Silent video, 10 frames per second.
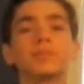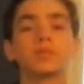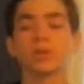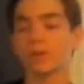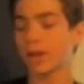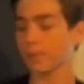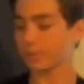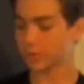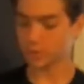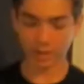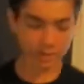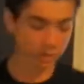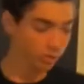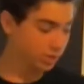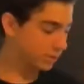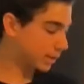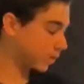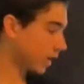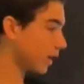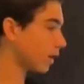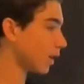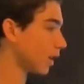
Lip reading: So yeah, so that's going to be great,